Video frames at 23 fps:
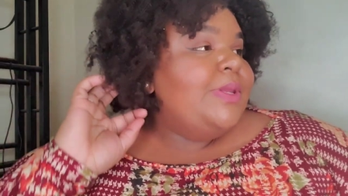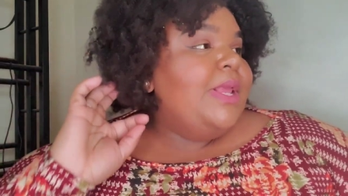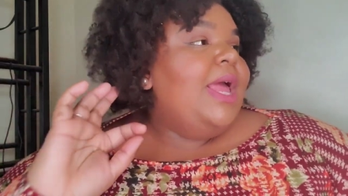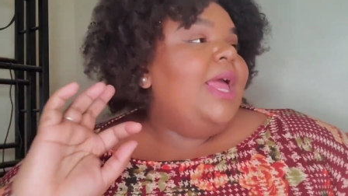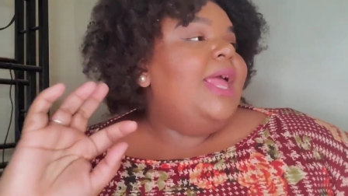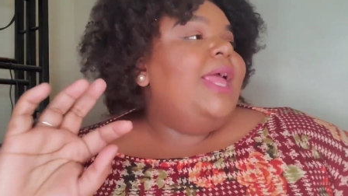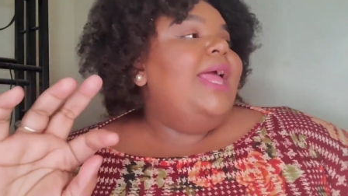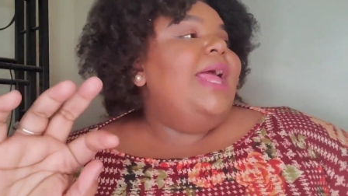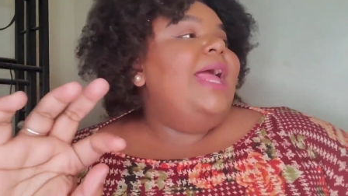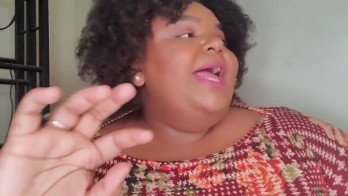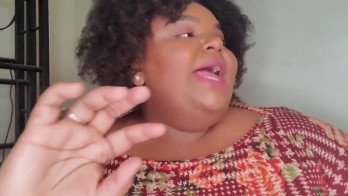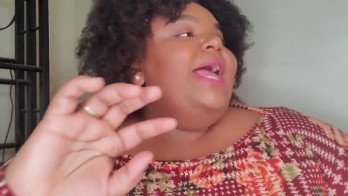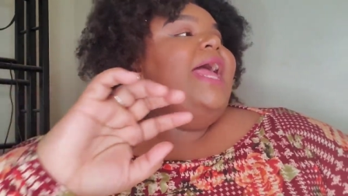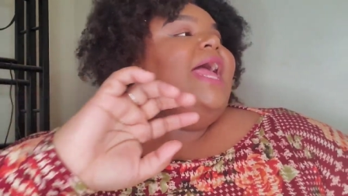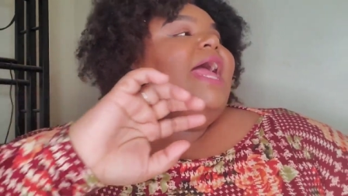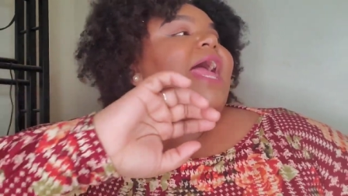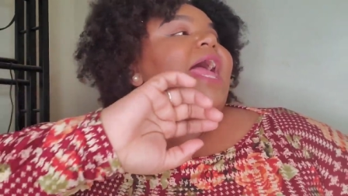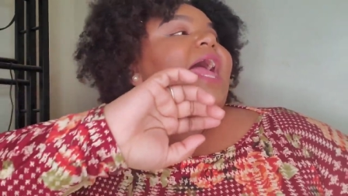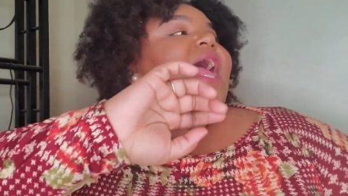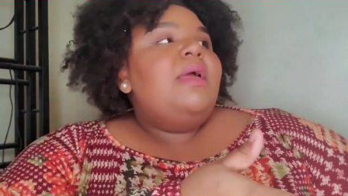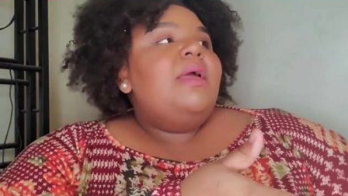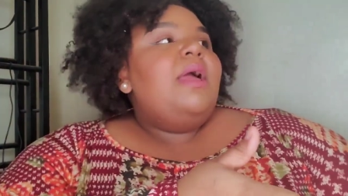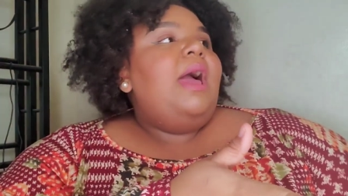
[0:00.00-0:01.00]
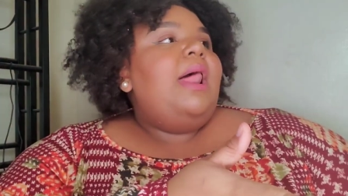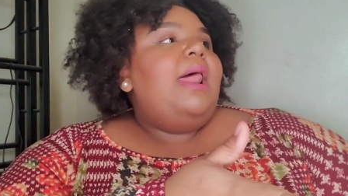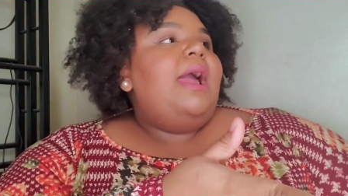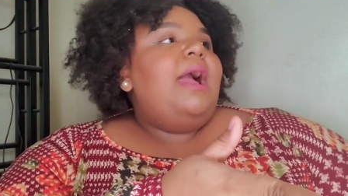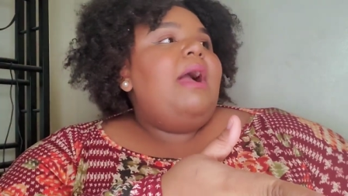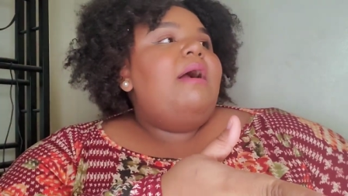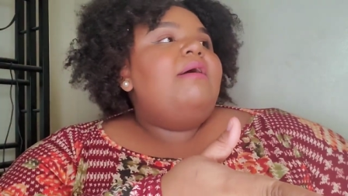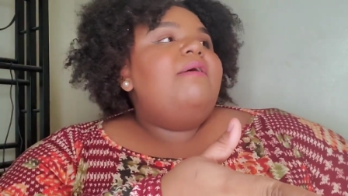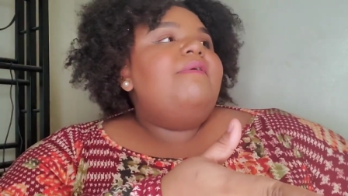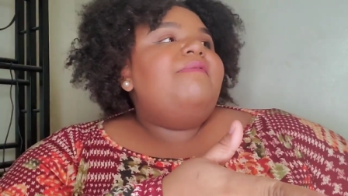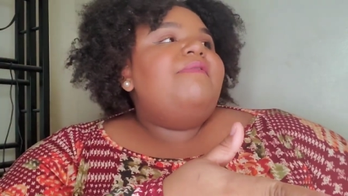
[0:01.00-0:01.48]
I like
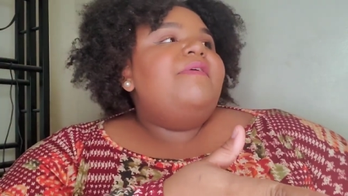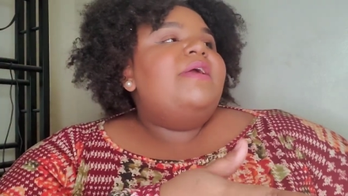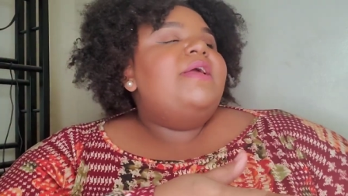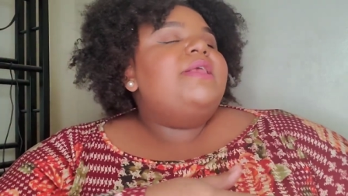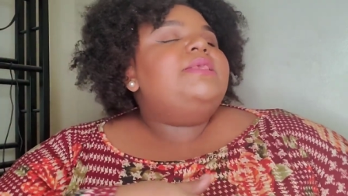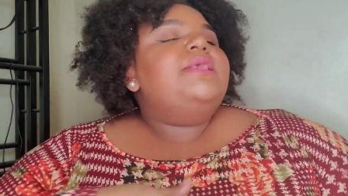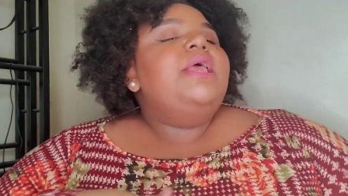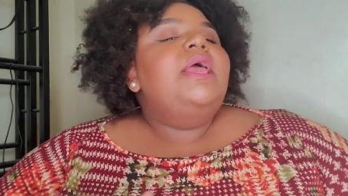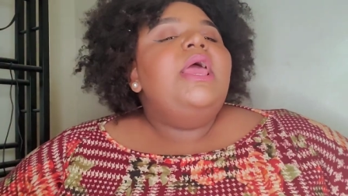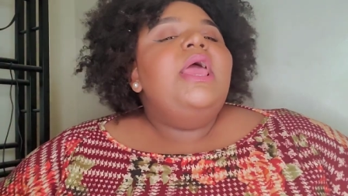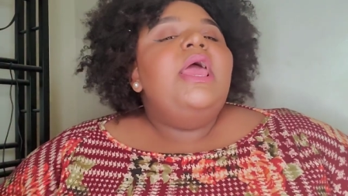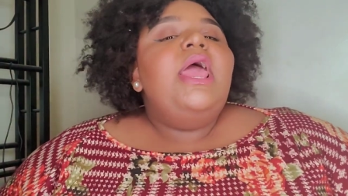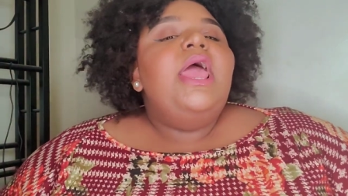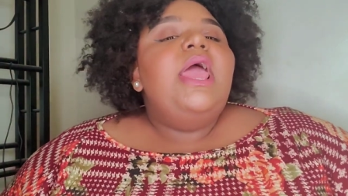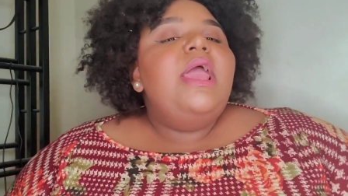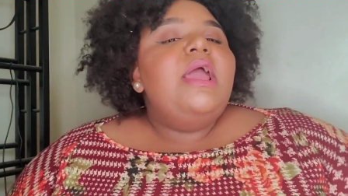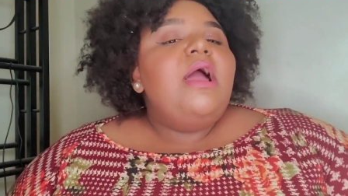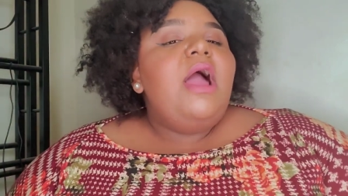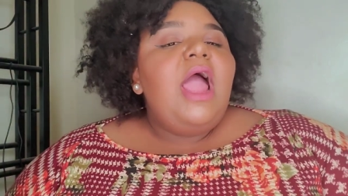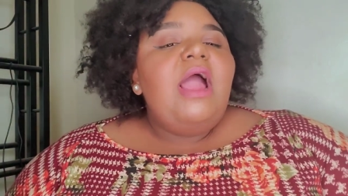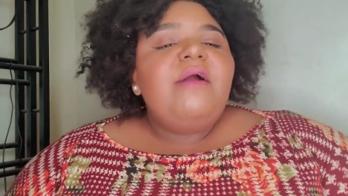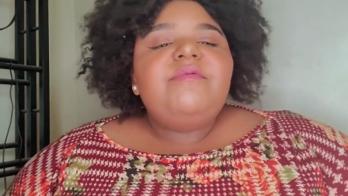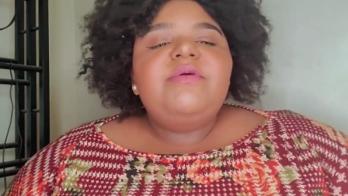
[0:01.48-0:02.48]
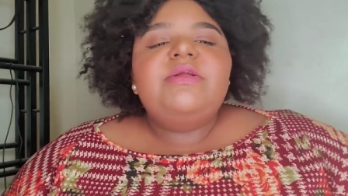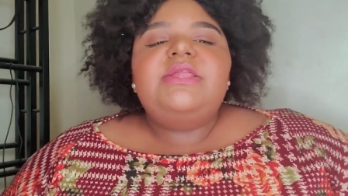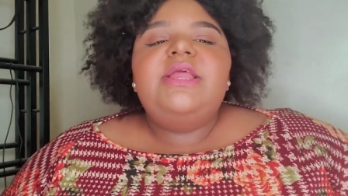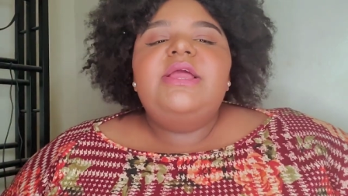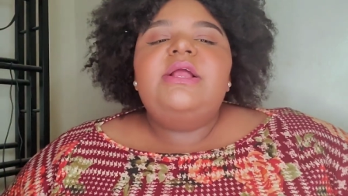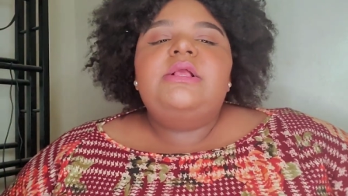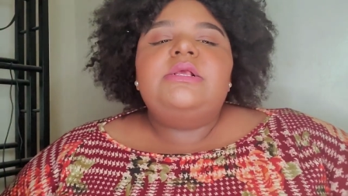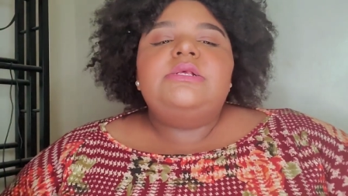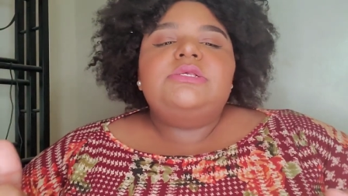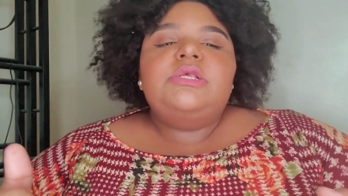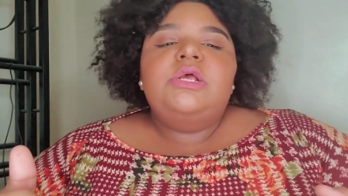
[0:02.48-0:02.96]
how it fits.
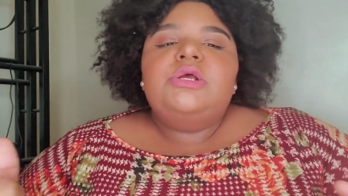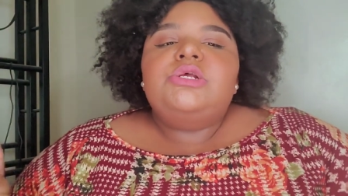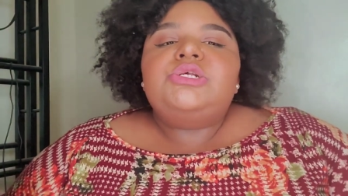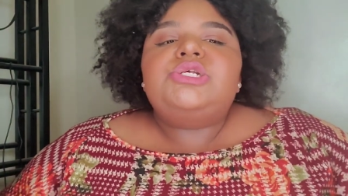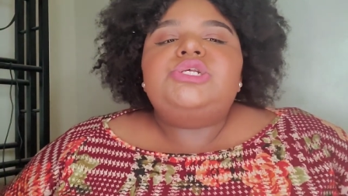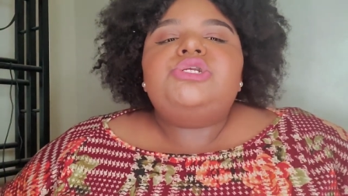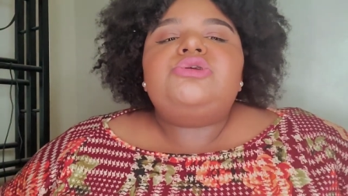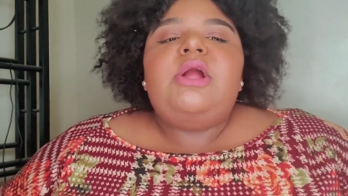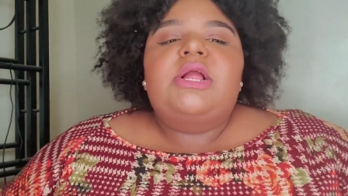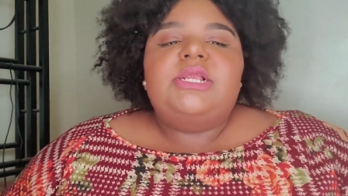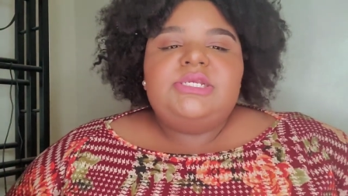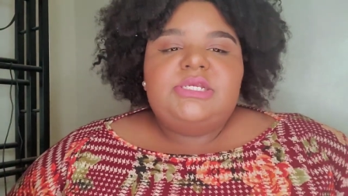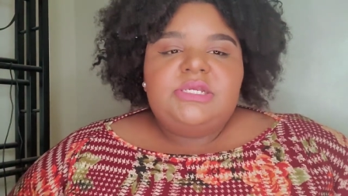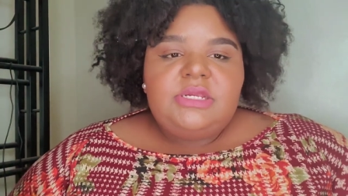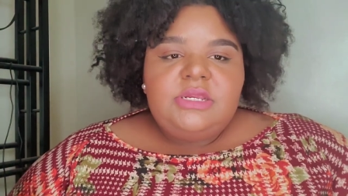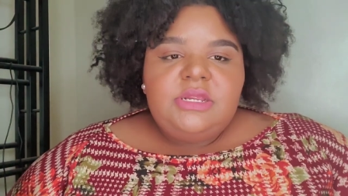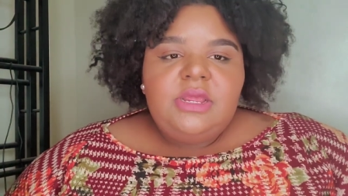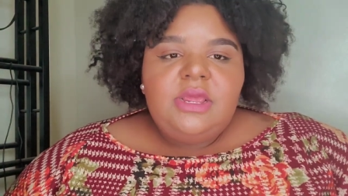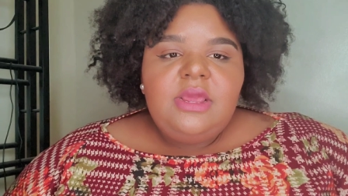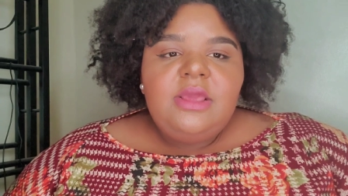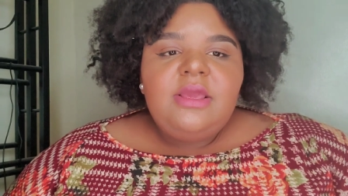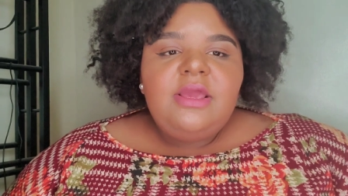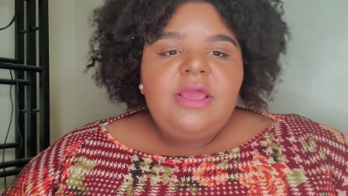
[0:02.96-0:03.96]
Everything's stretchy.